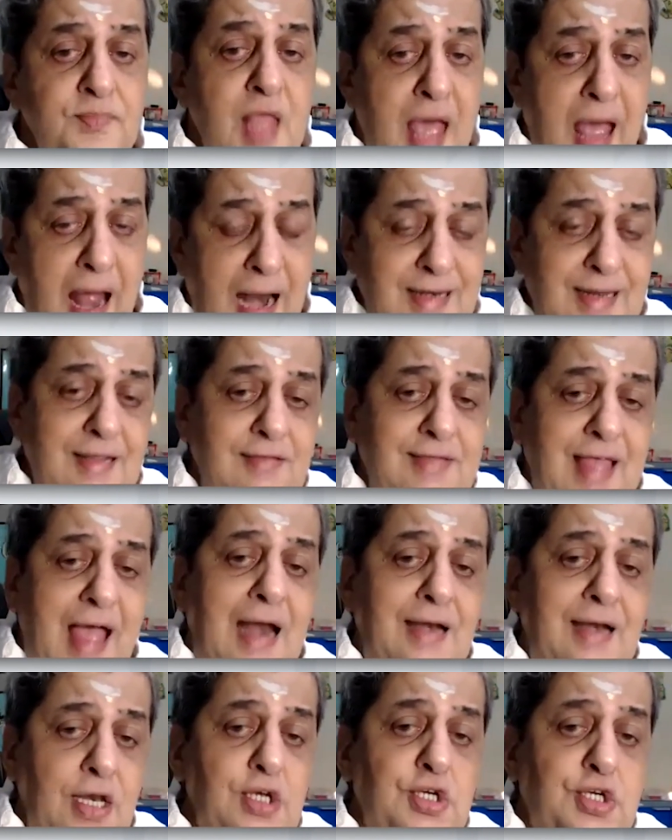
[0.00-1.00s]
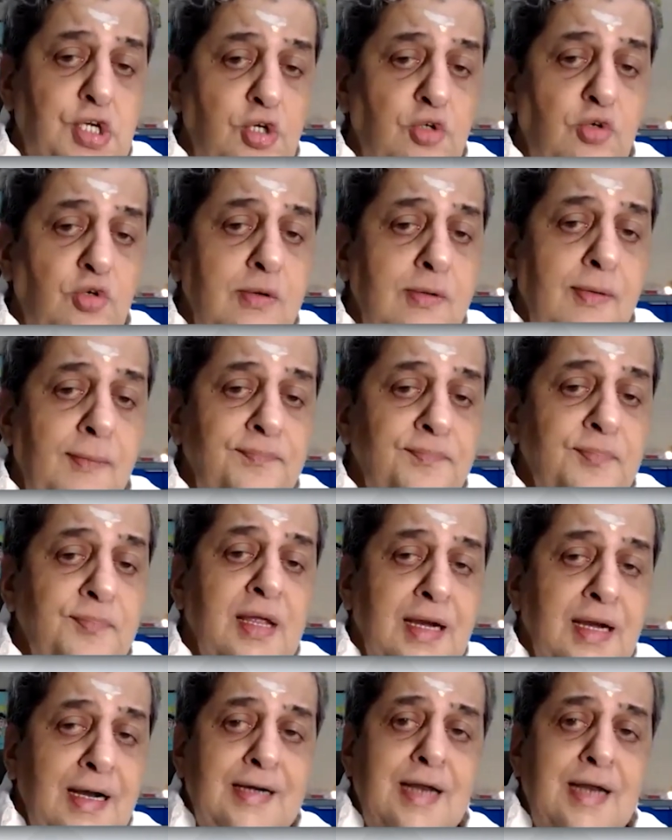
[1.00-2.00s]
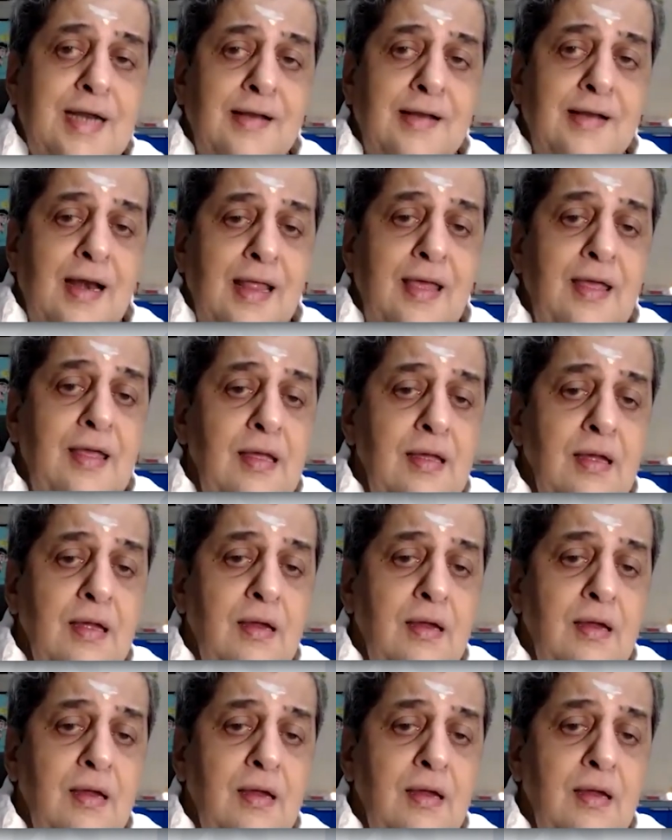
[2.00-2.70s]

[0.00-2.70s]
address that issue internally,